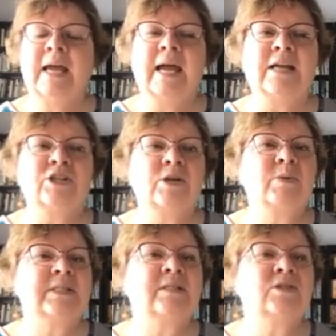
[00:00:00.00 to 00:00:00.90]
And she
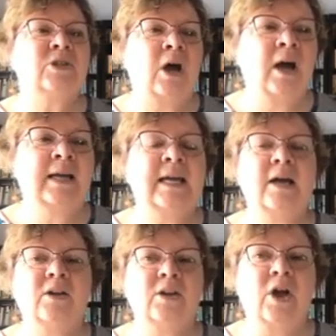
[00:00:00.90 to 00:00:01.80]
was
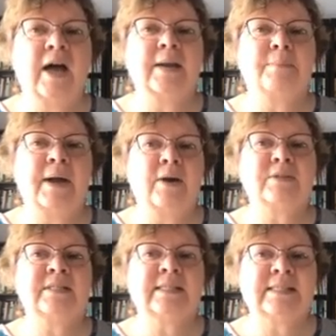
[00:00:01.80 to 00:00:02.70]
talking a lot
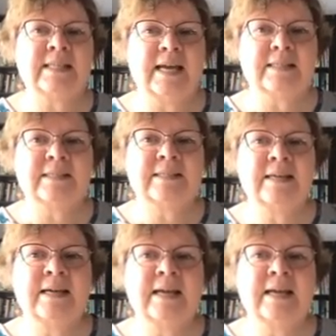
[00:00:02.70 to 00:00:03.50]
about success.